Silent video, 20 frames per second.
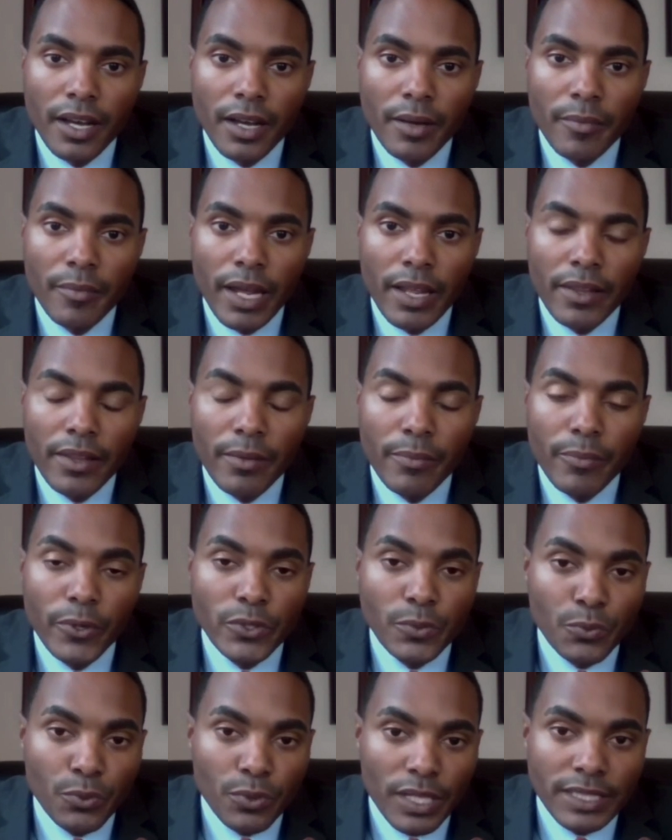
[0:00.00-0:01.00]
Um, and the
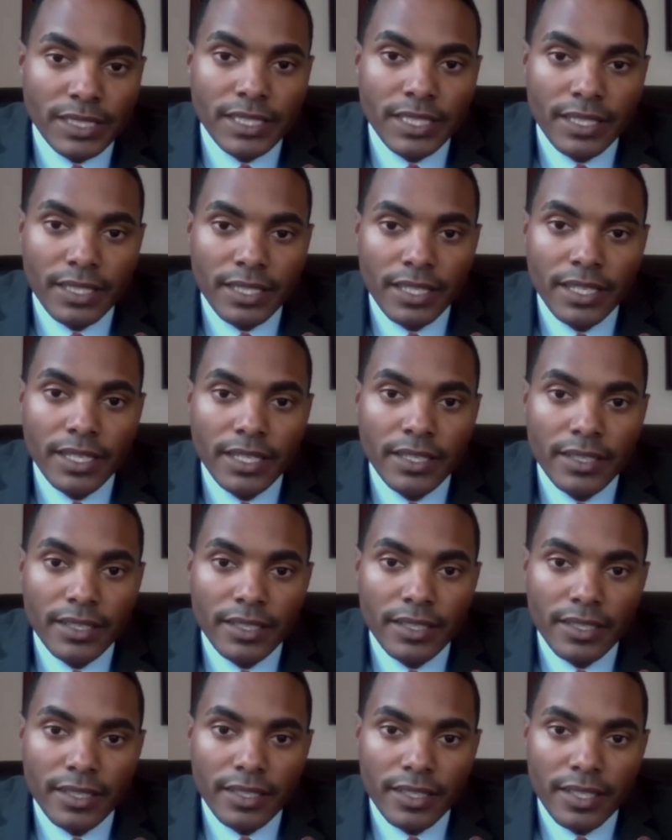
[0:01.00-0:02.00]
most pressing need
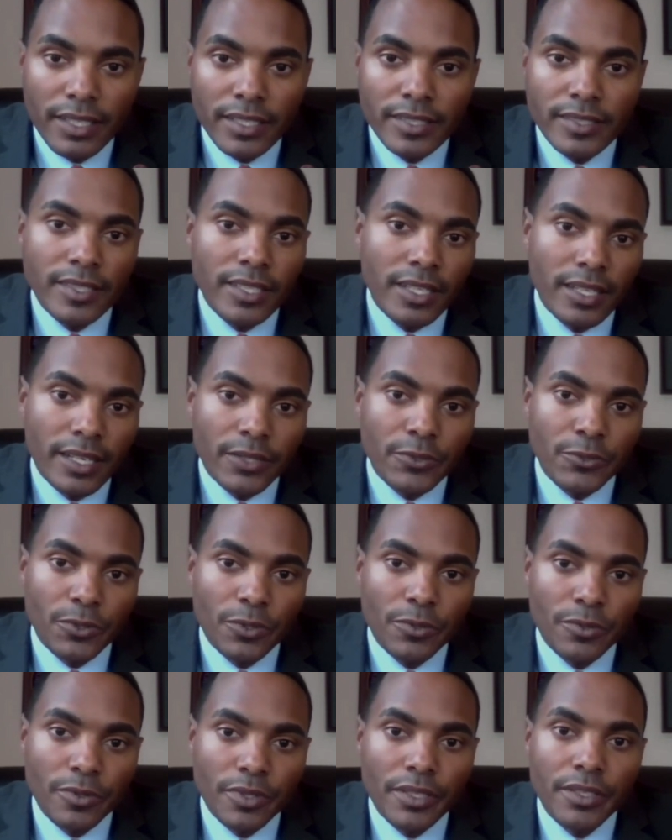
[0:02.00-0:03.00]
is the
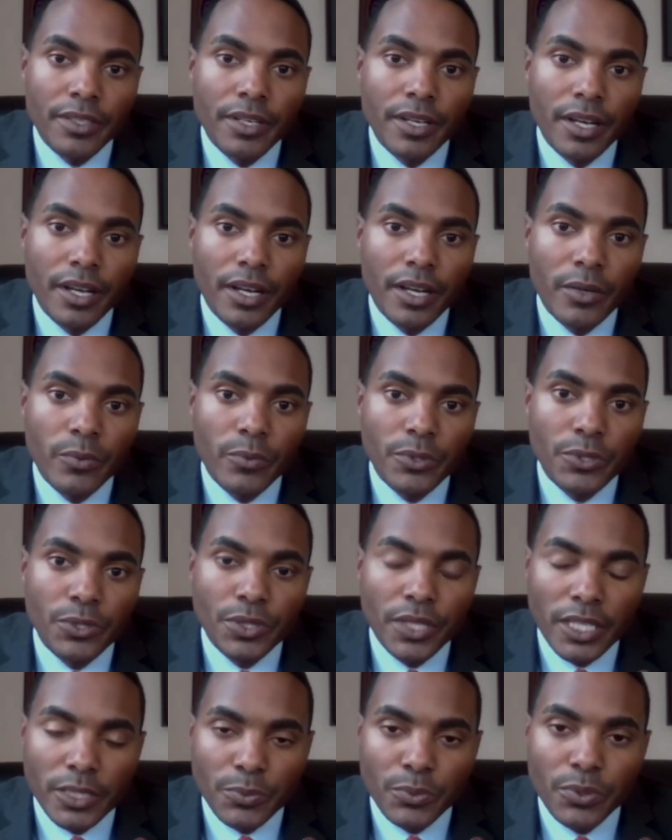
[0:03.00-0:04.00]
electric grid, uh, mm-hmm. uh,
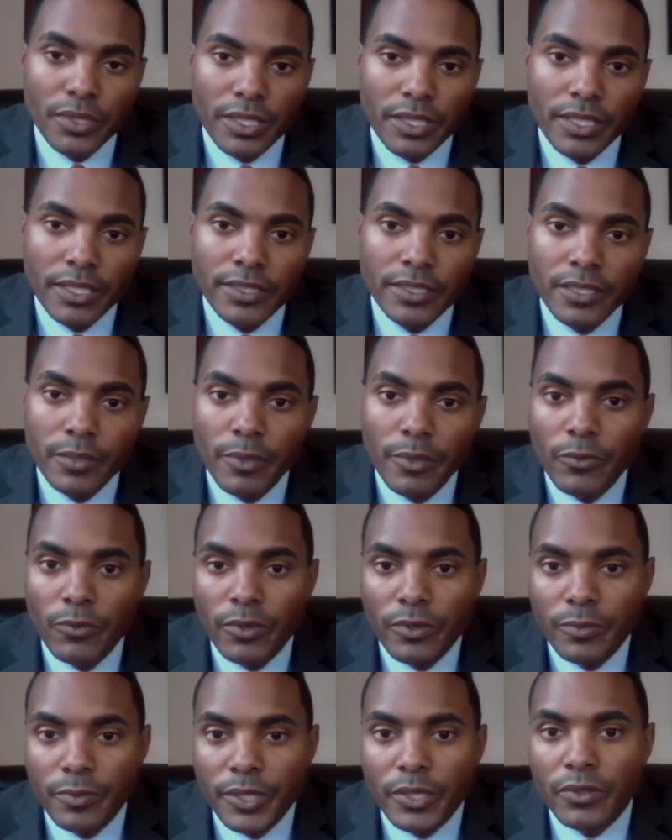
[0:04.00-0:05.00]
which desperately needs to be
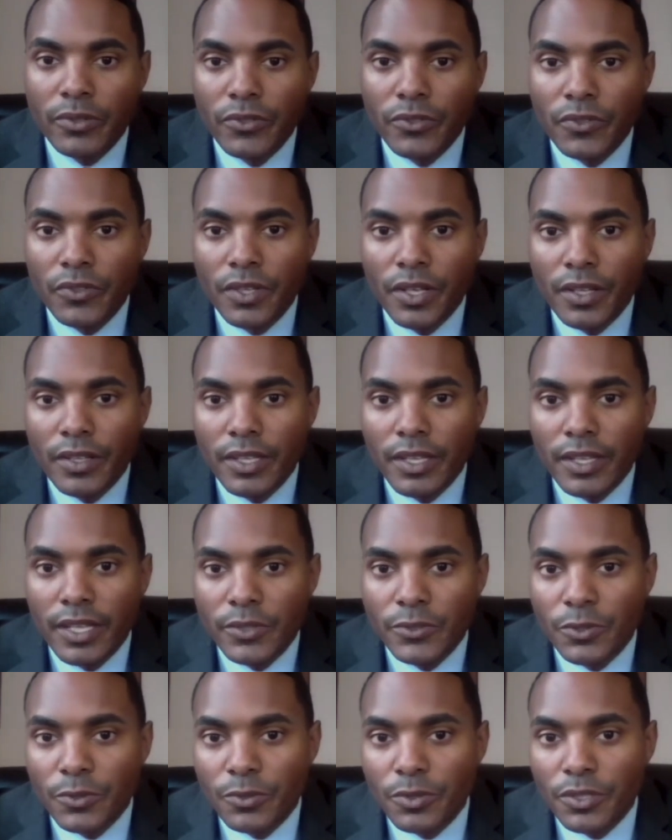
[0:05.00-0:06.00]
rebuilt. Uh, the
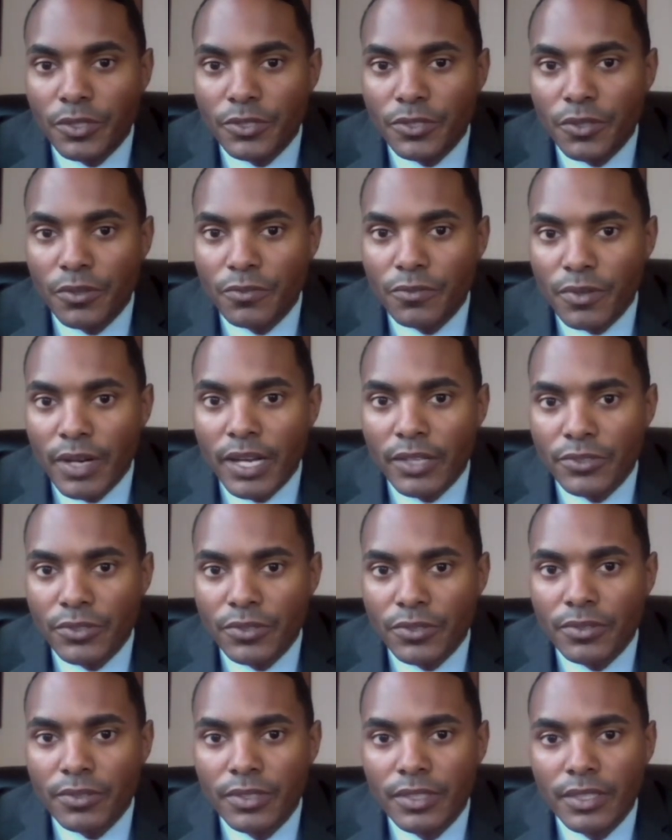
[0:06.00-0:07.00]
electric grid is so
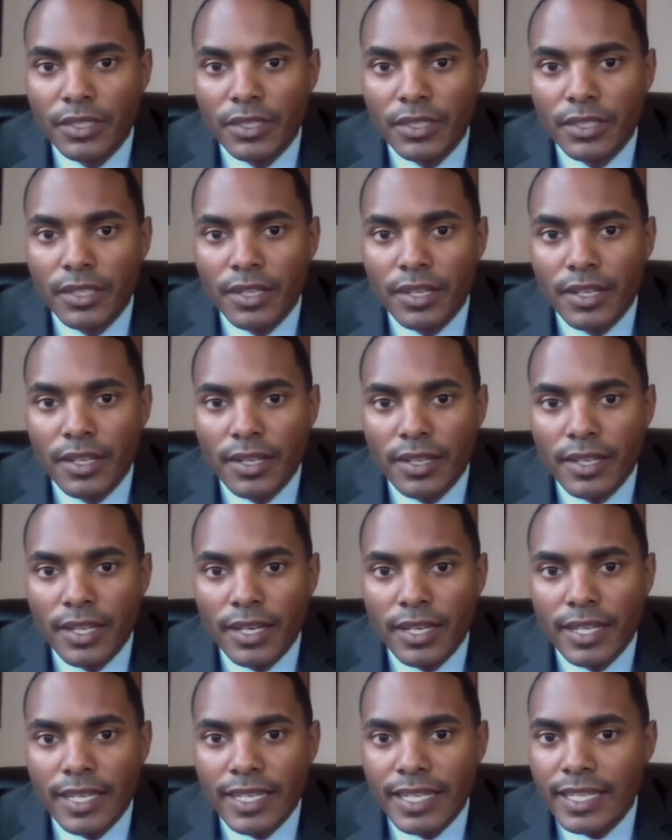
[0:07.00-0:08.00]
fragile
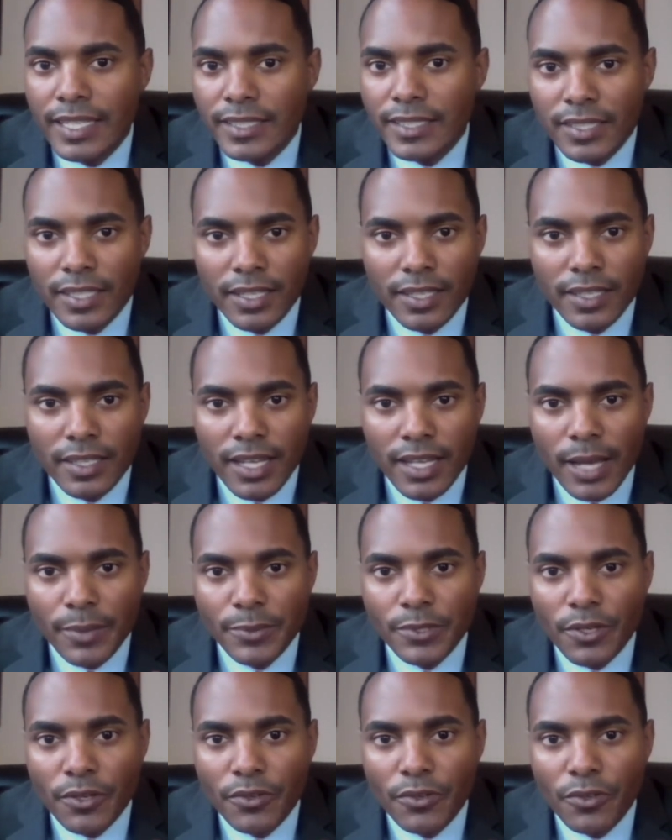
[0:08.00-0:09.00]
that it can easily
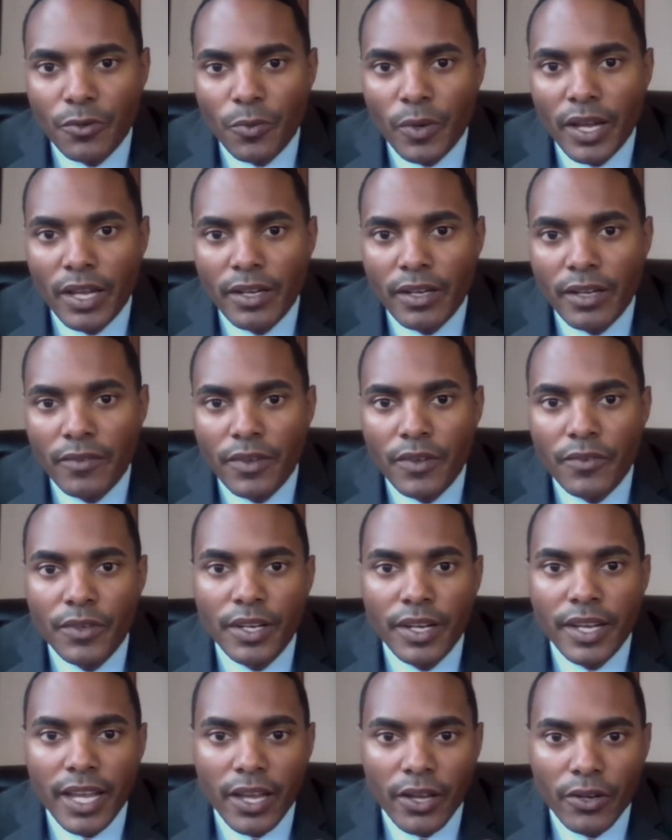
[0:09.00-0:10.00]
collapse under the weight of
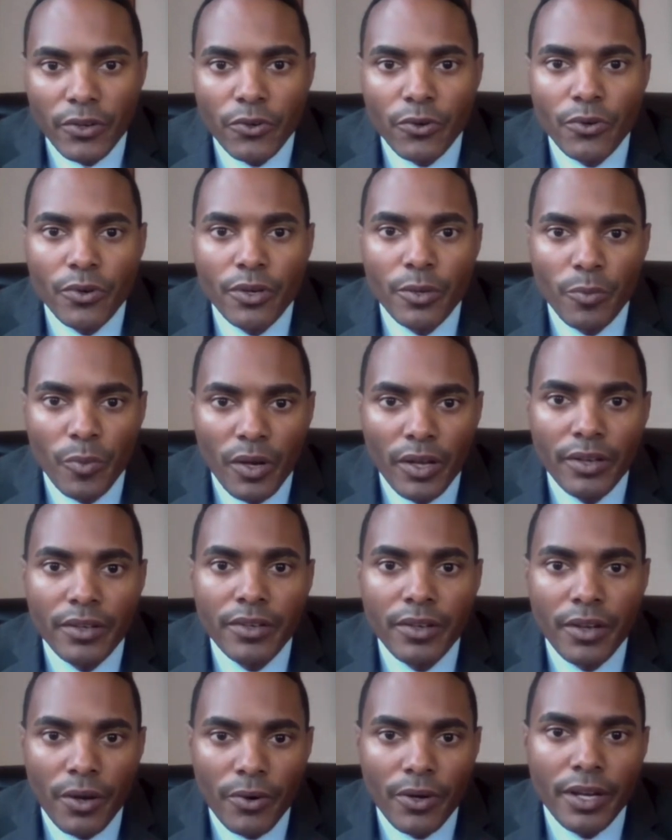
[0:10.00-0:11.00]
even a Category
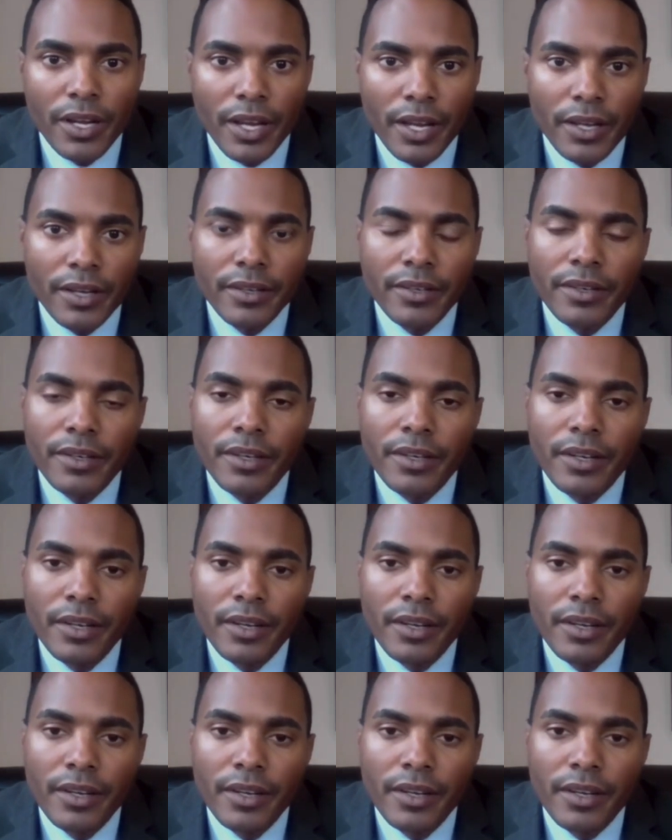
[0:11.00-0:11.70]
1 hurricane.